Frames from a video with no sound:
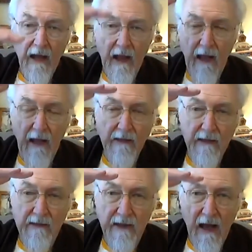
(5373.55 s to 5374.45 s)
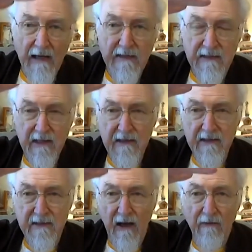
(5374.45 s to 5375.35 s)
and the text
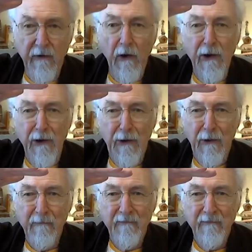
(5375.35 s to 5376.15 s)
is vertical.